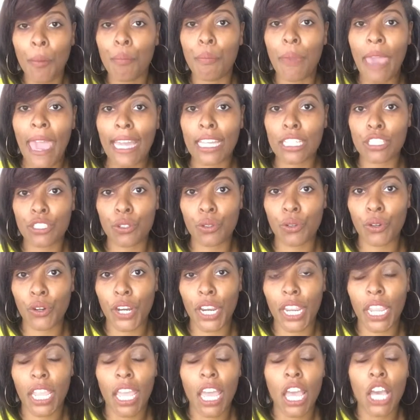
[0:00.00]

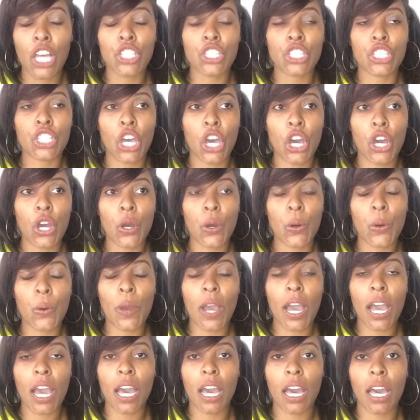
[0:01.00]
backstory.
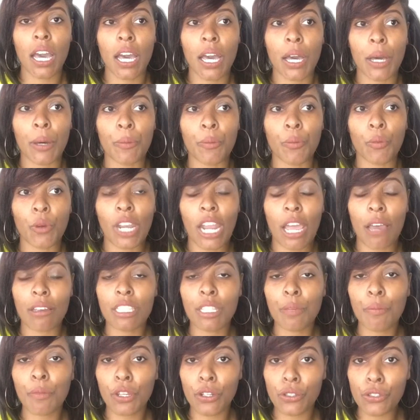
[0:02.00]
So when I
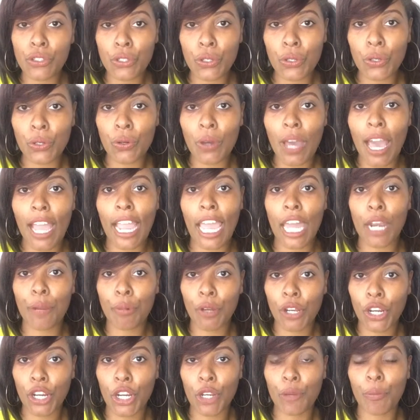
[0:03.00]
was in middle school, I got a
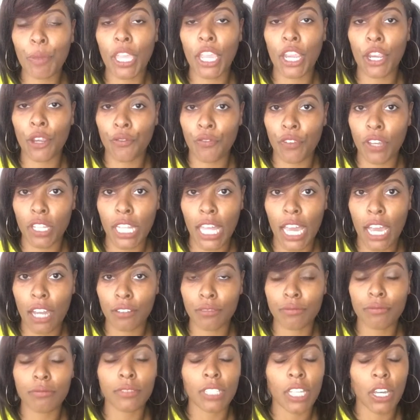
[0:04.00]
perm, hair fell
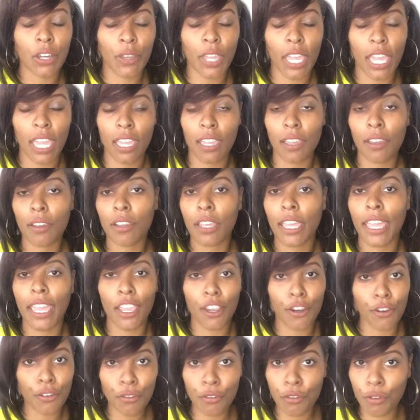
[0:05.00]
out. Okay,
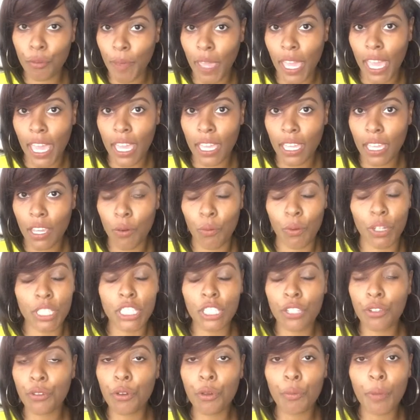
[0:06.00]
hair grew back.
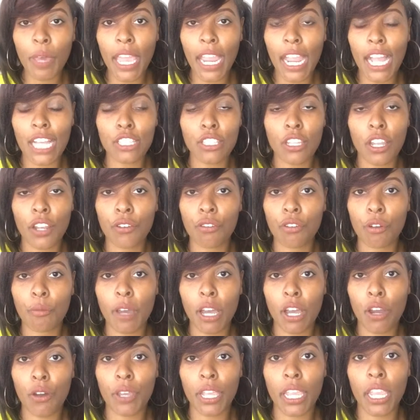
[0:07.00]
Once it grew back, I started doing
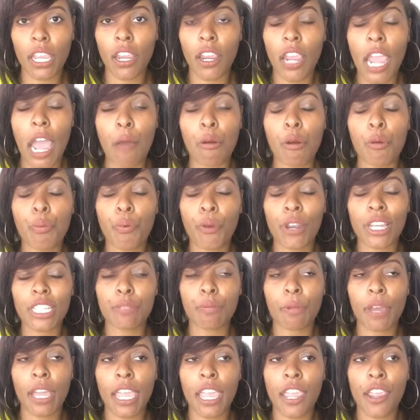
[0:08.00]
my own hair. I would
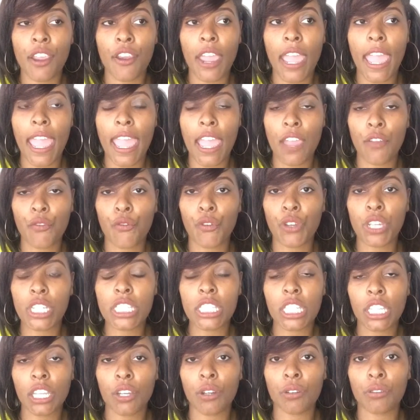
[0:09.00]
press my hair every
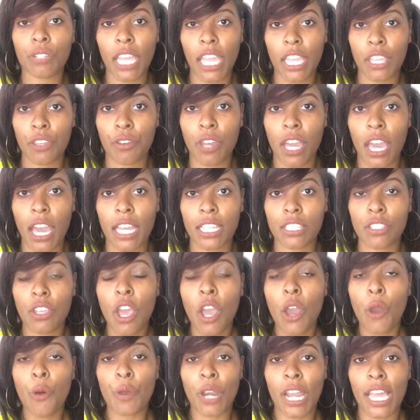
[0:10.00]
single day, you guys.
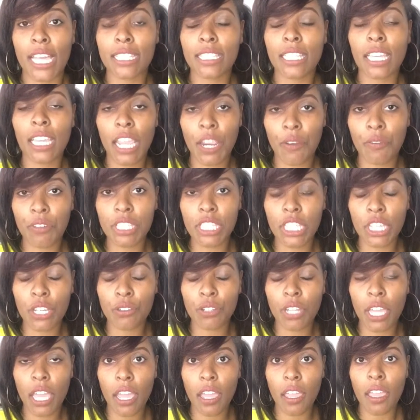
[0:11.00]
When I say every
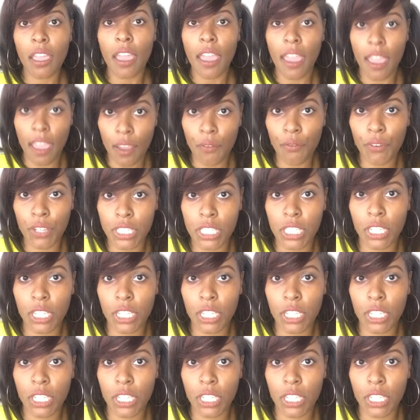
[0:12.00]
single day, I